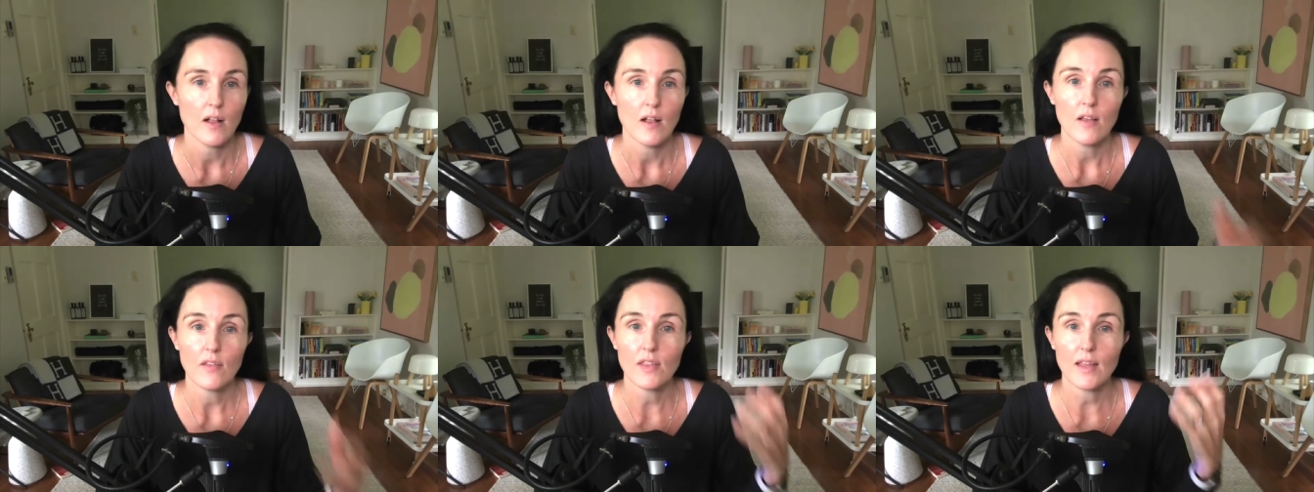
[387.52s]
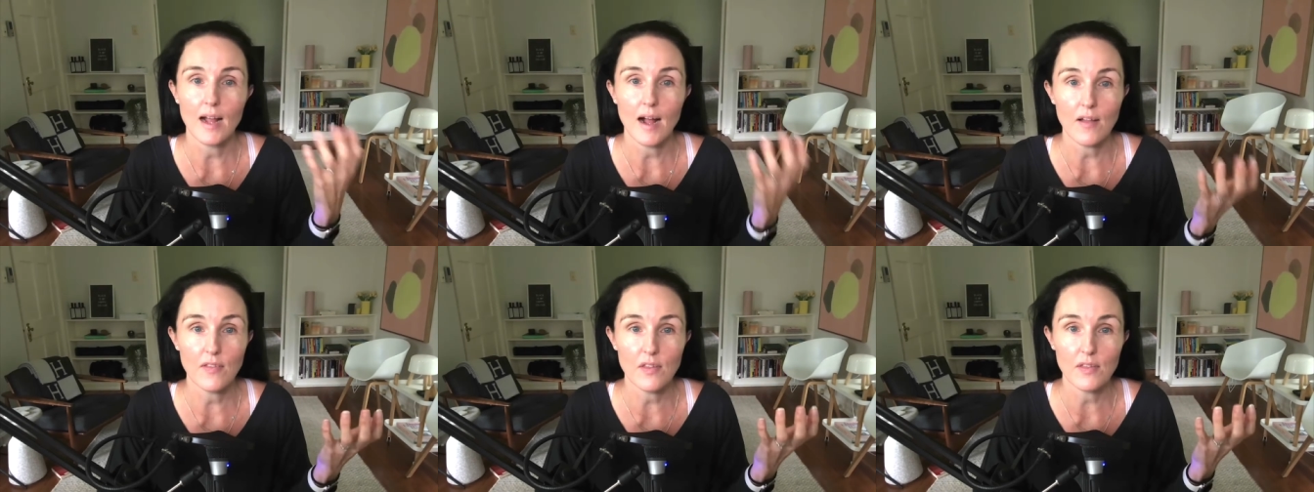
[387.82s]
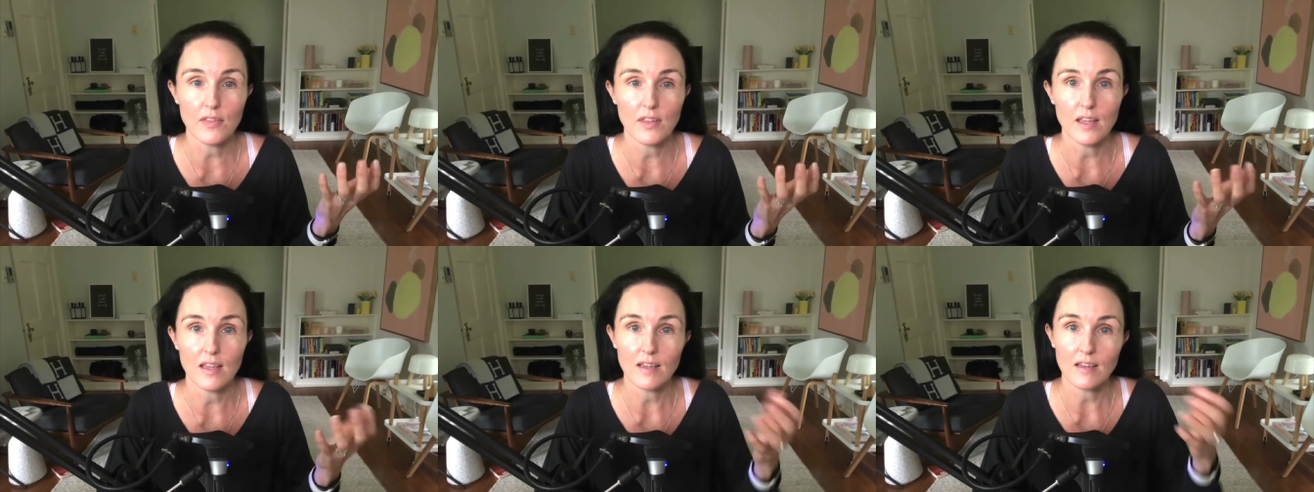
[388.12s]
The other
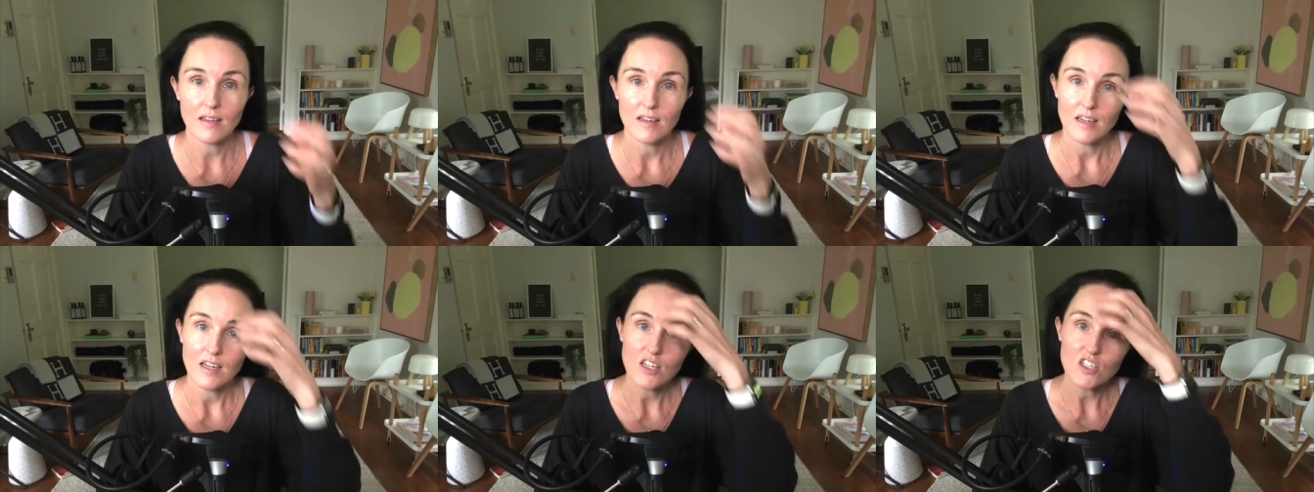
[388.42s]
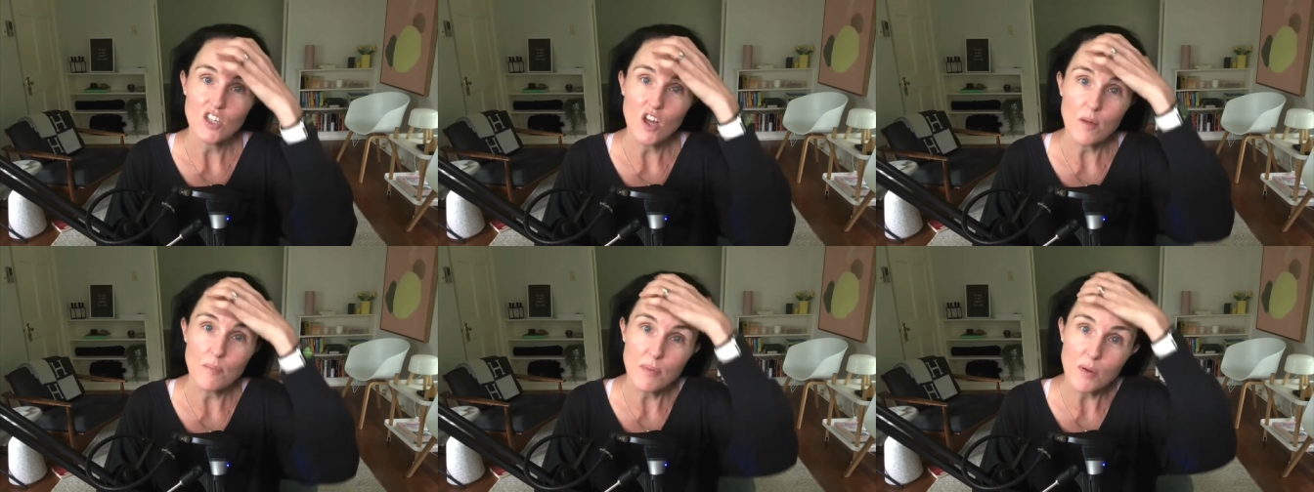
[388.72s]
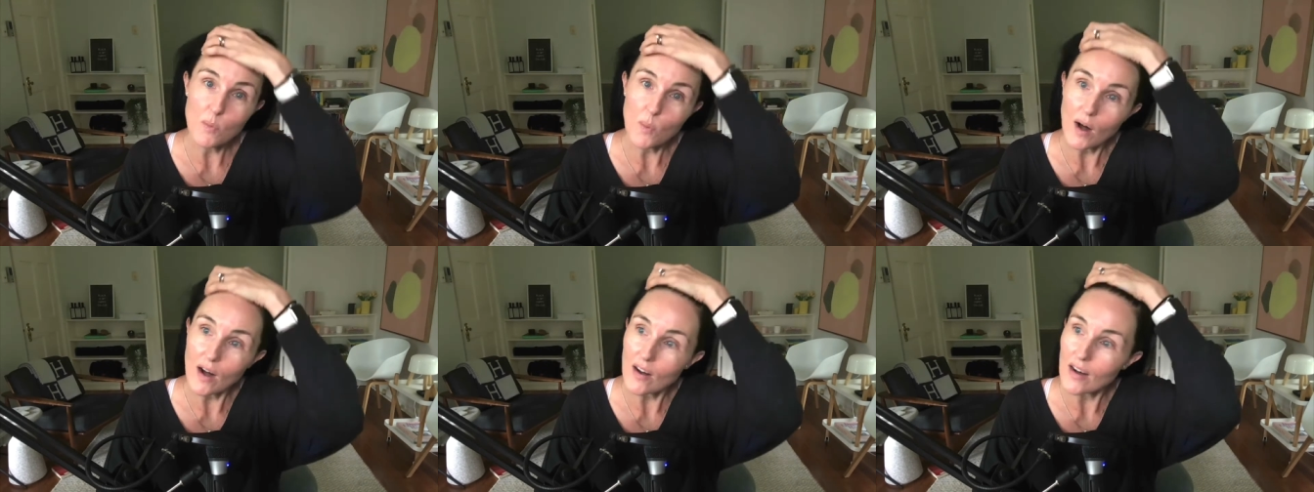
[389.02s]
thing, don't be
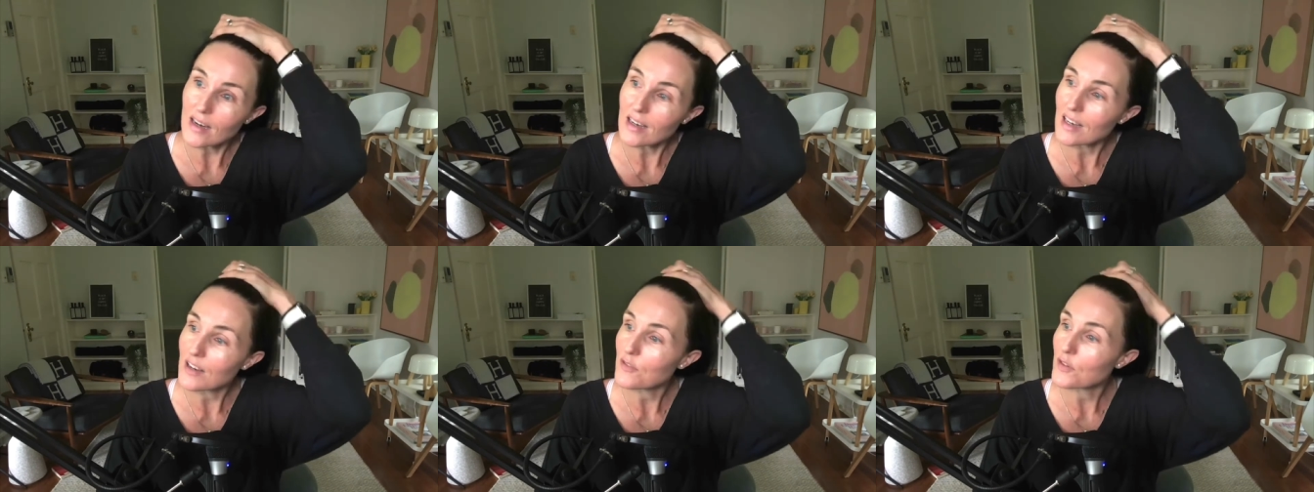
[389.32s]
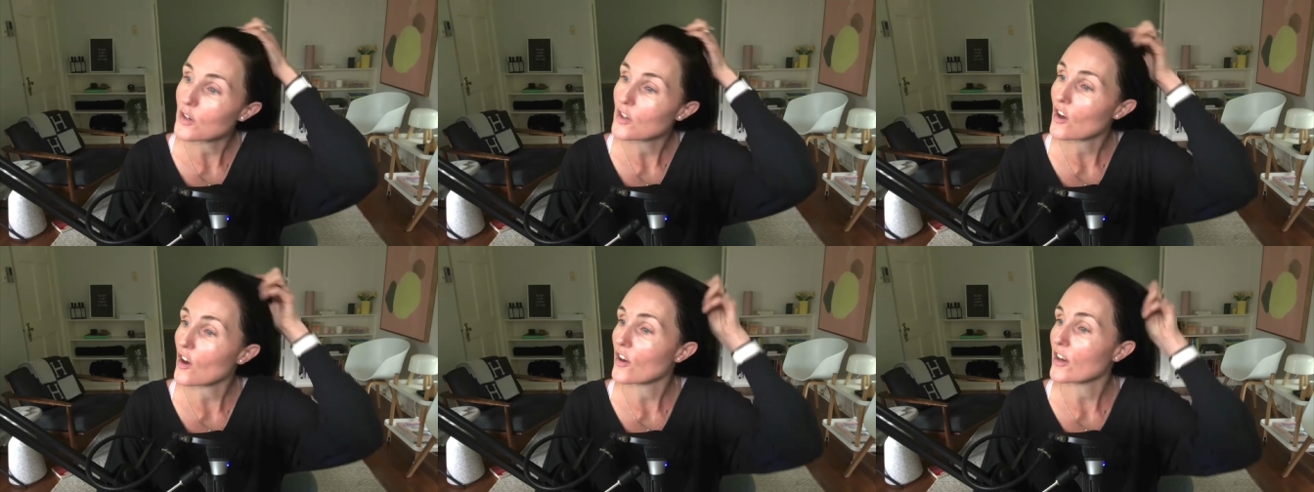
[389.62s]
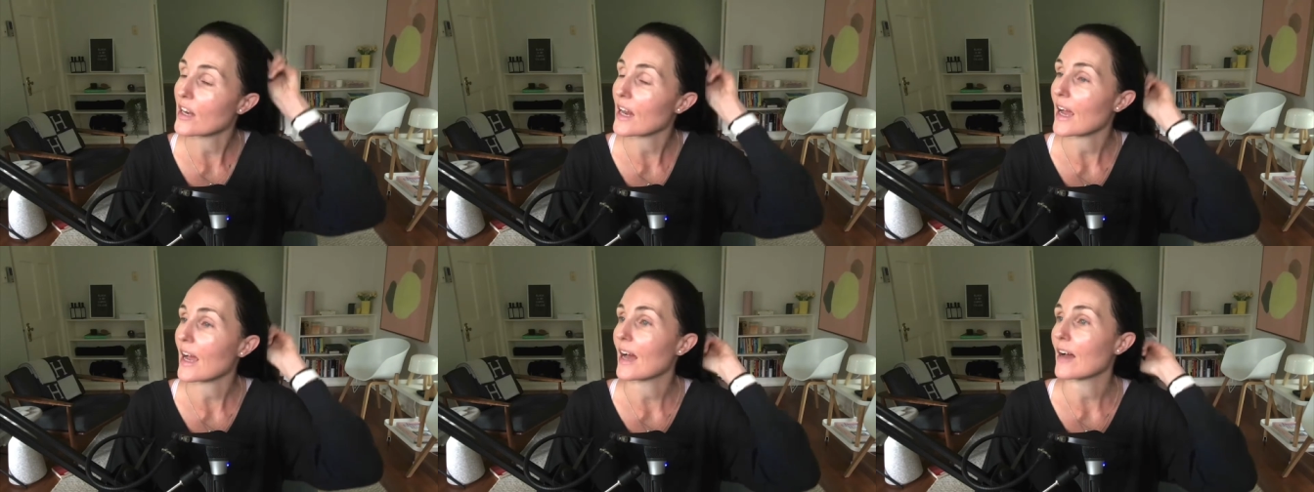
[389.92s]
worried if you don't
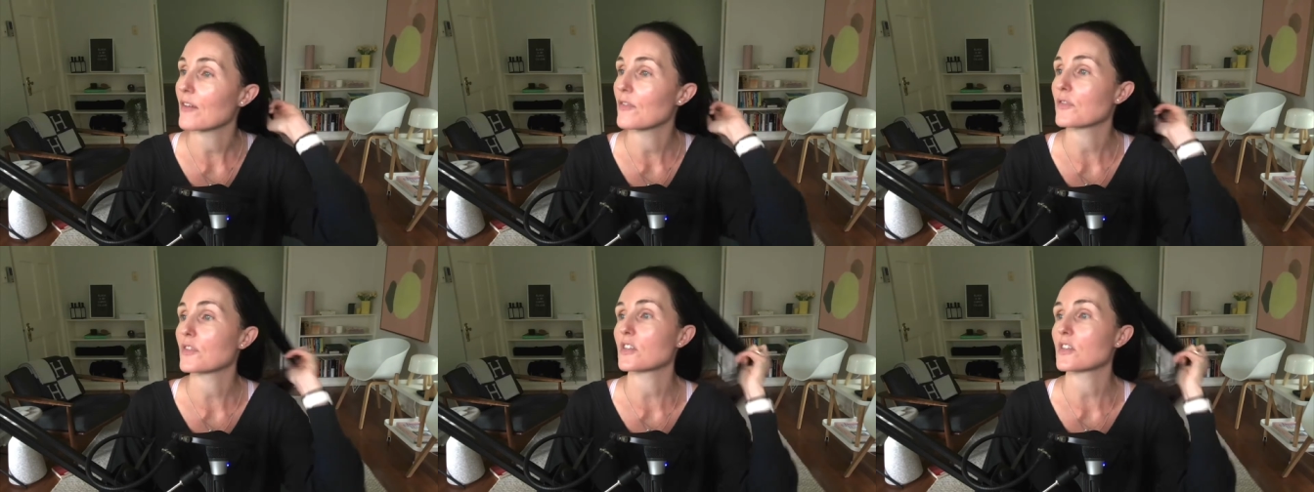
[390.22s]
have,